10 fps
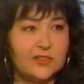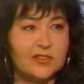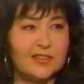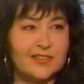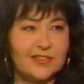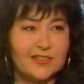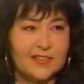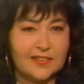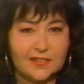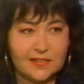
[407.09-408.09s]
years later,
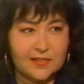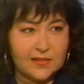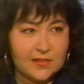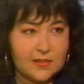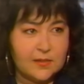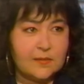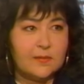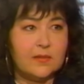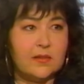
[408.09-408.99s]
yeah. Did you